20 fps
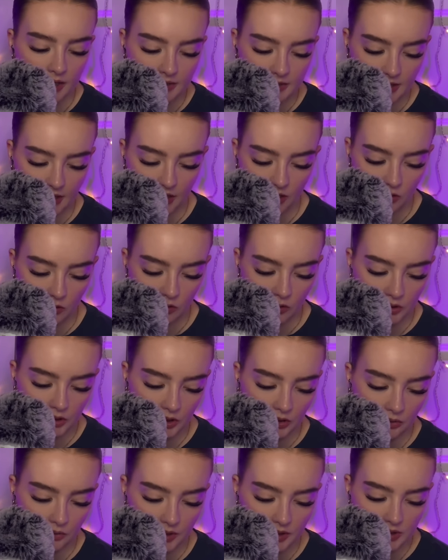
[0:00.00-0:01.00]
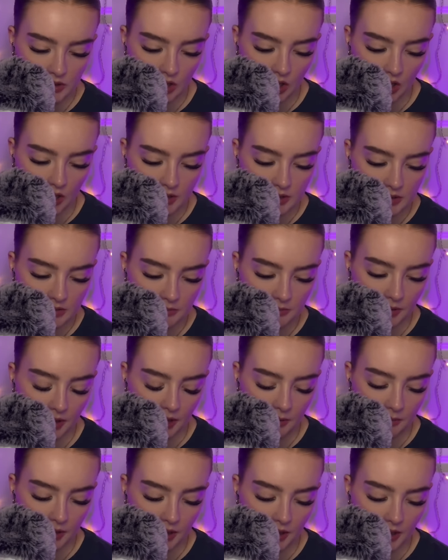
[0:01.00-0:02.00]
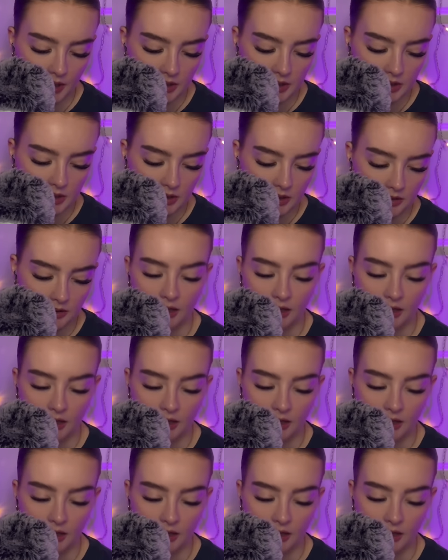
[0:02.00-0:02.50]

Tangled, 3 stars. Megamind,